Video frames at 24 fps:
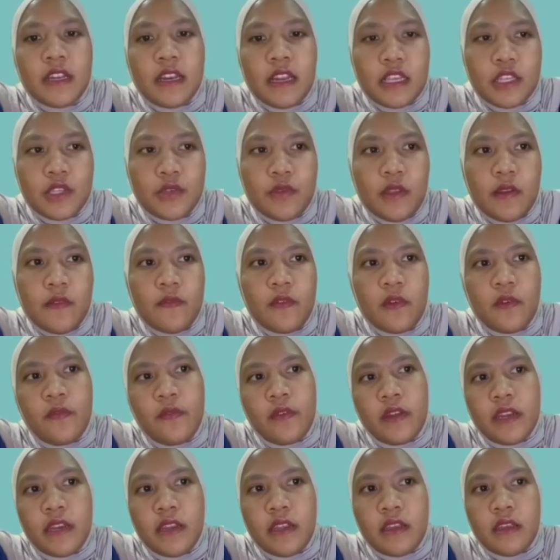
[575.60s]
last one for
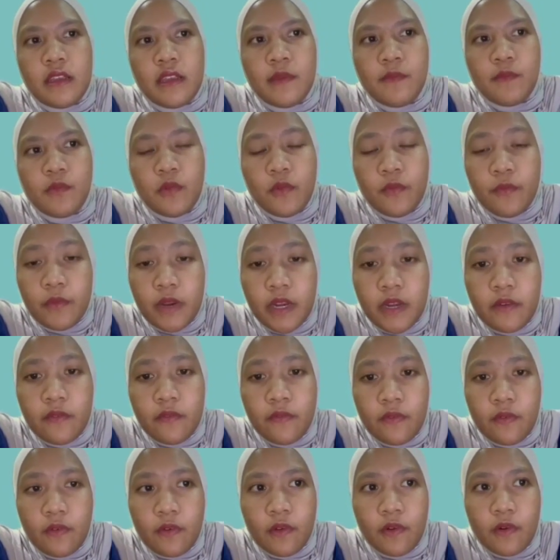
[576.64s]
further
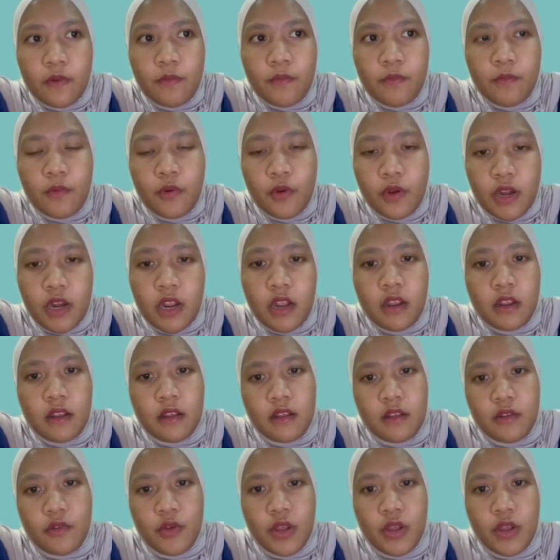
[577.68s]
improvement for product